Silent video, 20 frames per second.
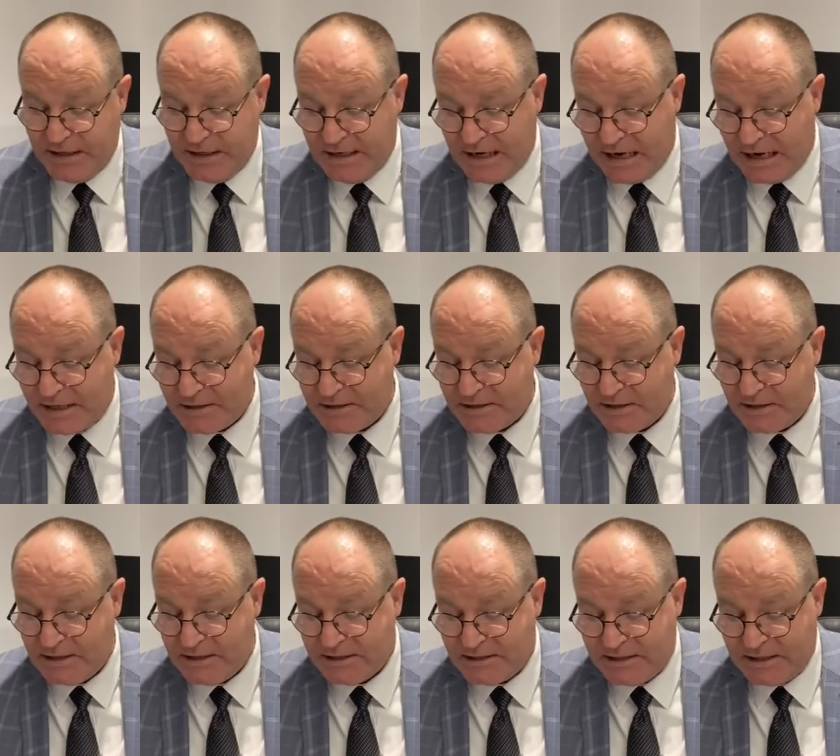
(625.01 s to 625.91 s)
He answered
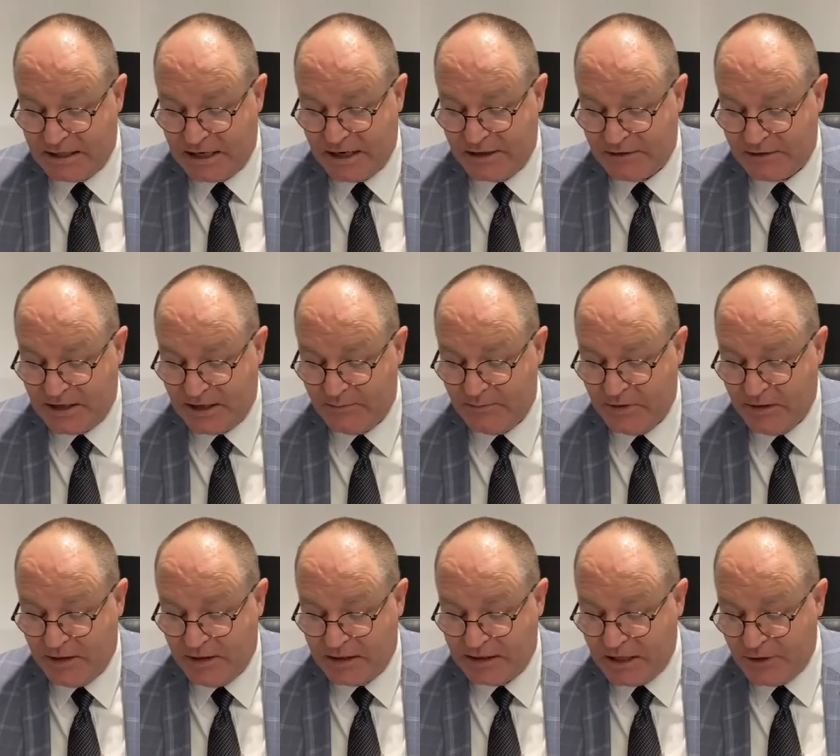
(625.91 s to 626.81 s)
and said unto them,
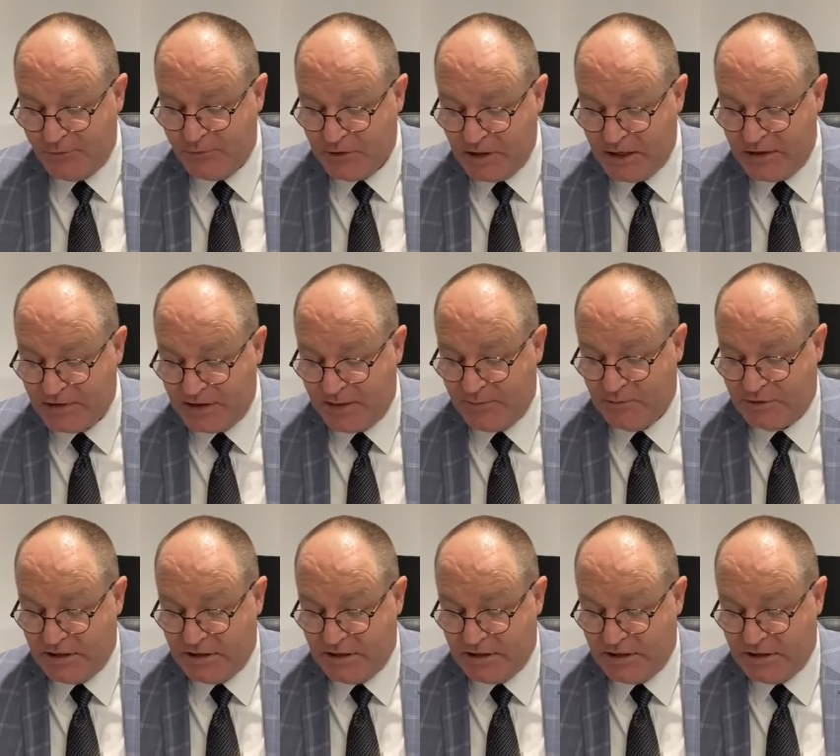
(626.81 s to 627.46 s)
Give ye them